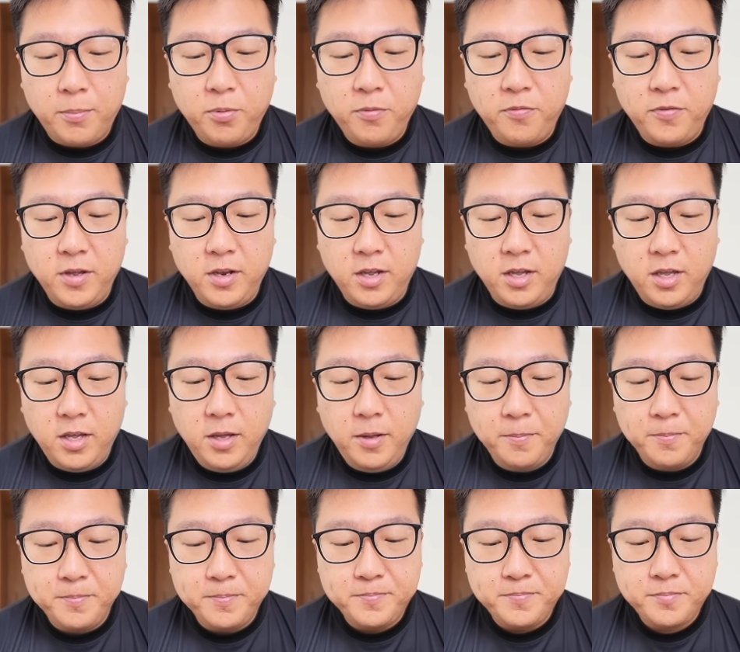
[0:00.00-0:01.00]

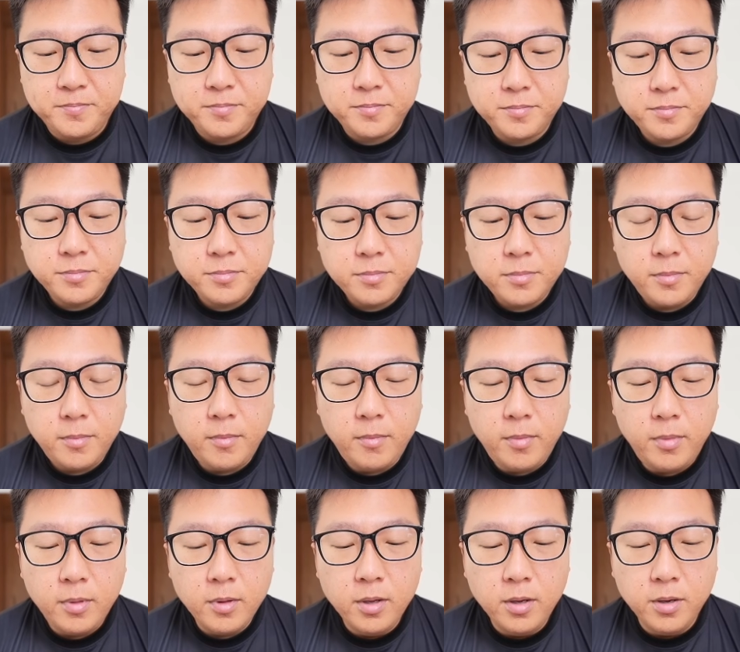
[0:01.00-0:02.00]
Fini.
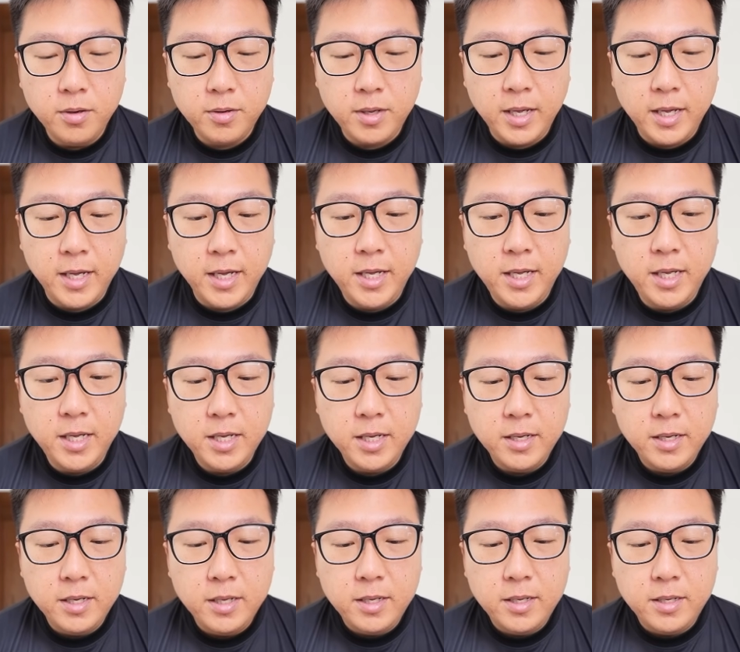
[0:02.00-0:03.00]
Okay,
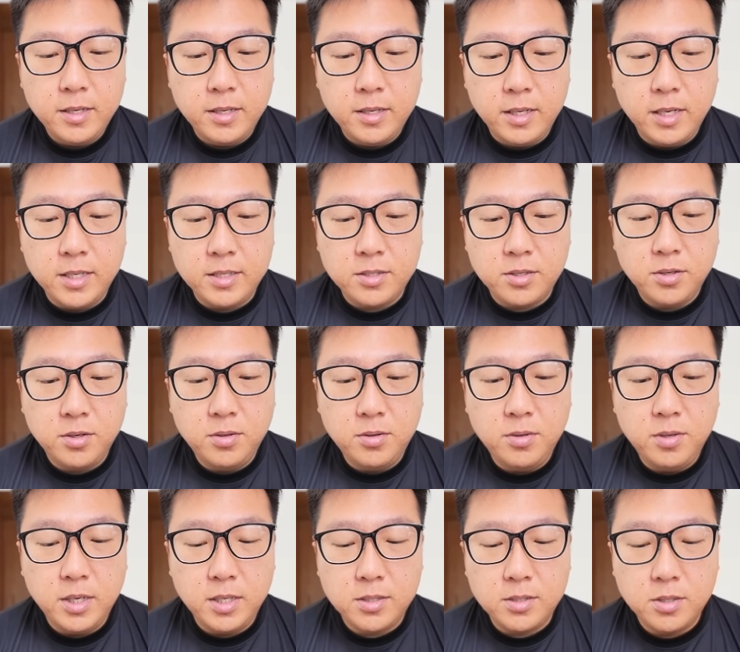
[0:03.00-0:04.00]
let's
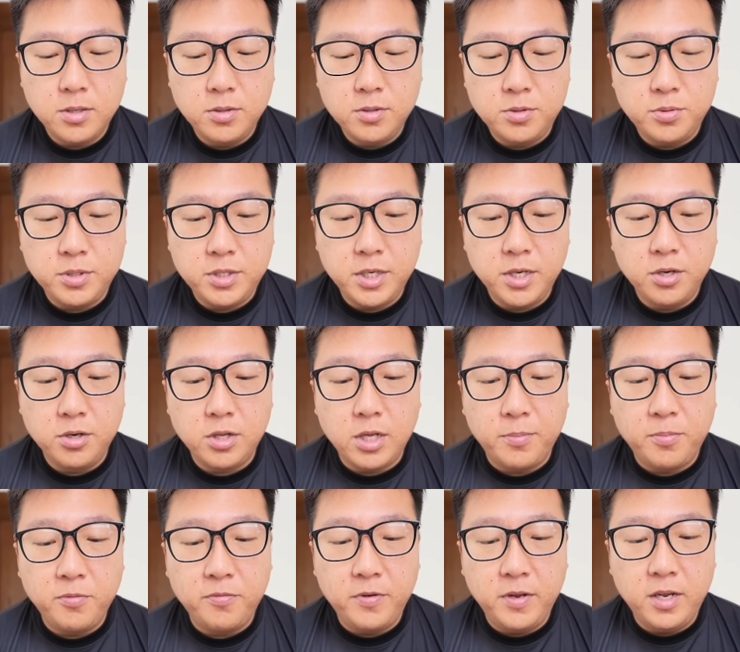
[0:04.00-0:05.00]
go switching into
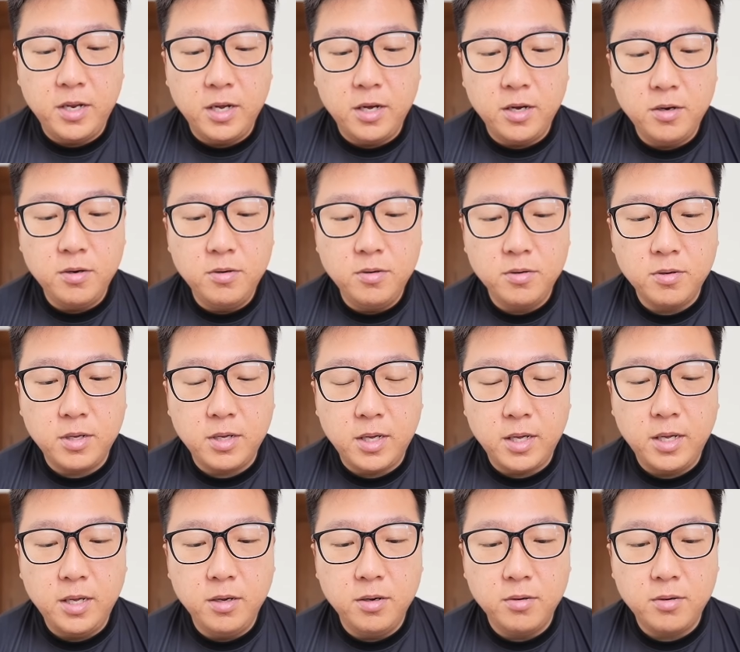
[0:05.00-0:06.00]
Tapu Fini now.
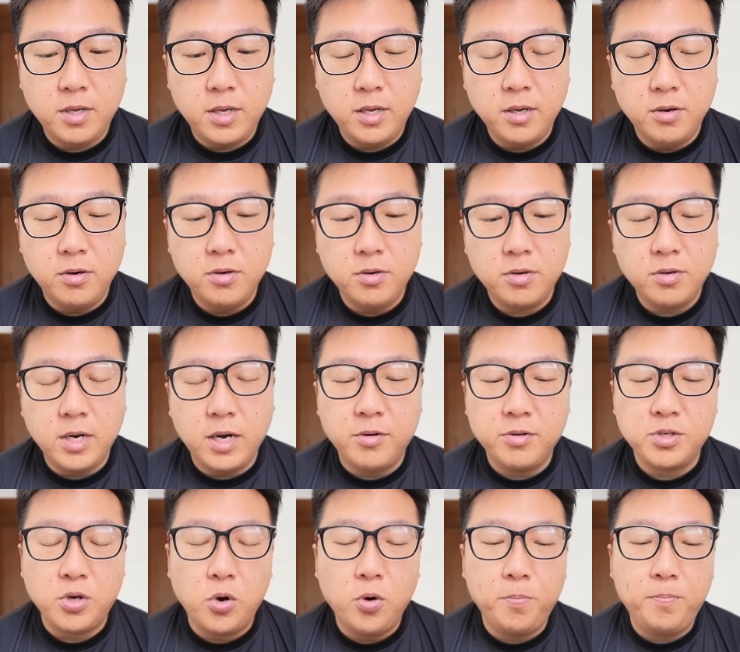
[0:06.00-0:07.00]
Okay, all good. I
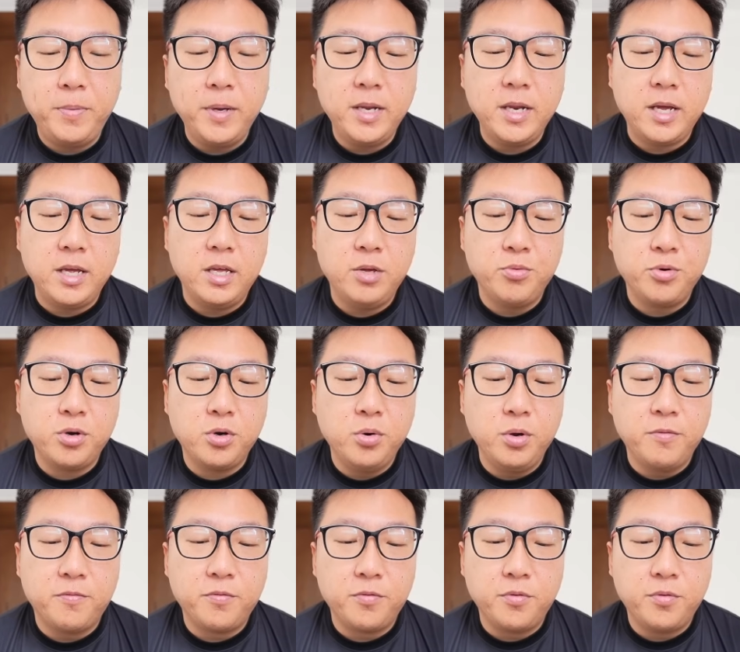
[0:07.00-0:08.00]
was hoping that he would go
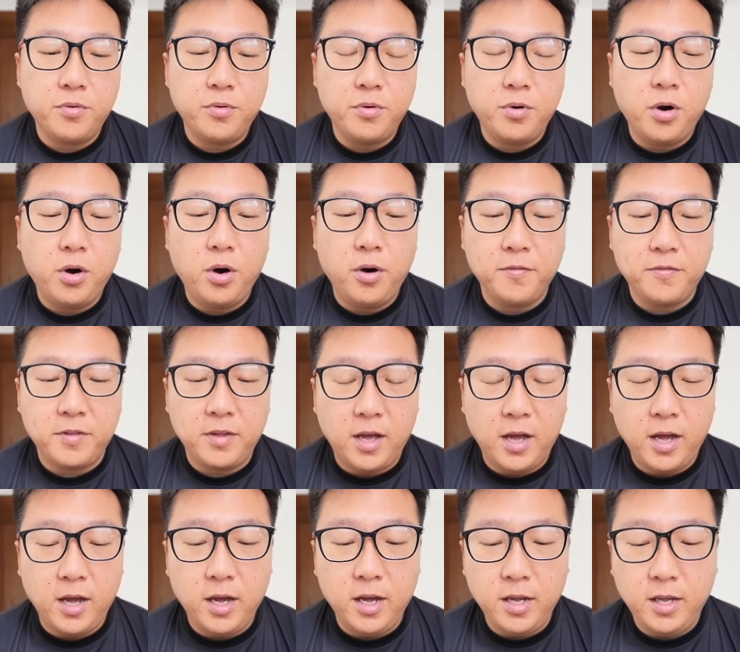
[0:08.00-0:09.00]
with Roar of
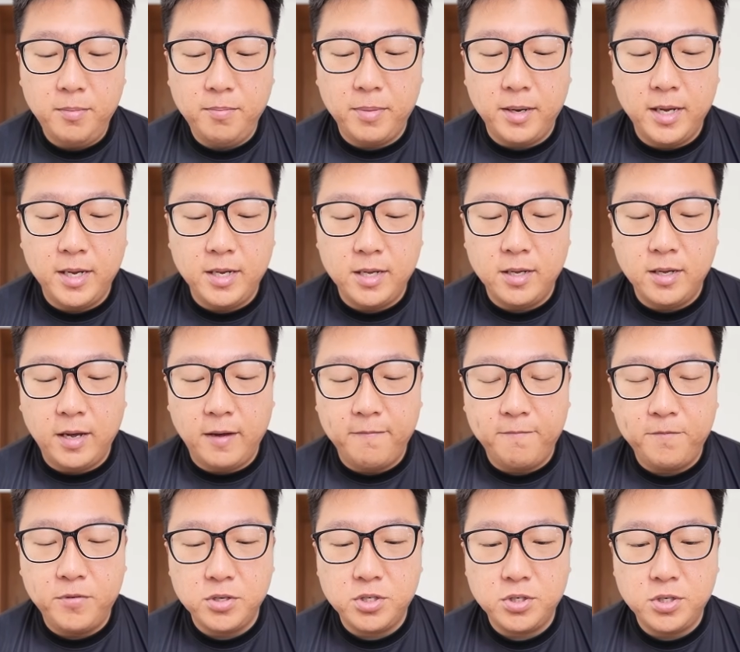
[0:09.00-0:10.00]
Time, but
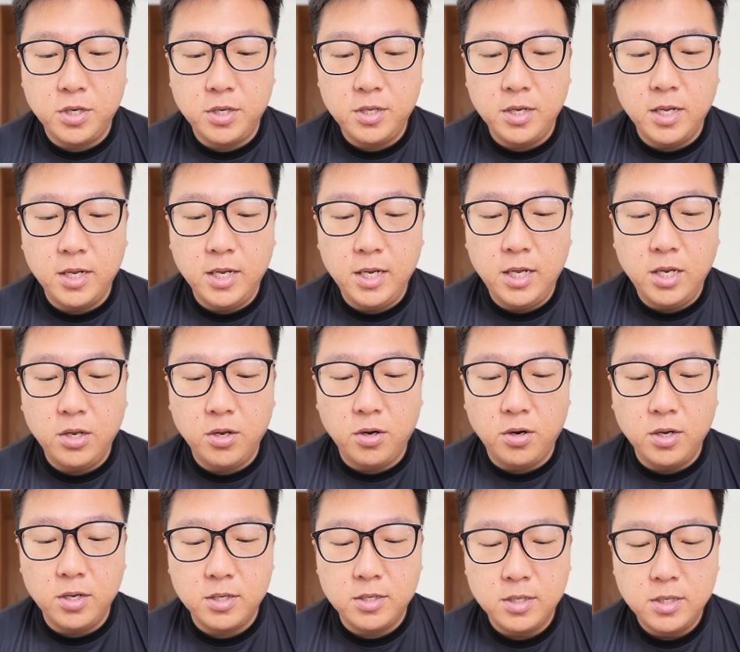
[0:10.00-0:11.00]
unfortunately
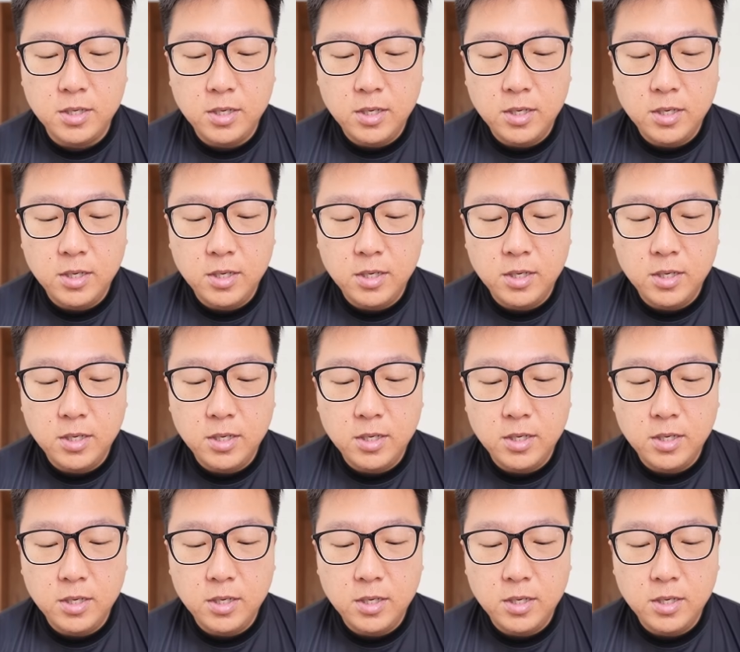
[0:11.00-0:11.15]
not.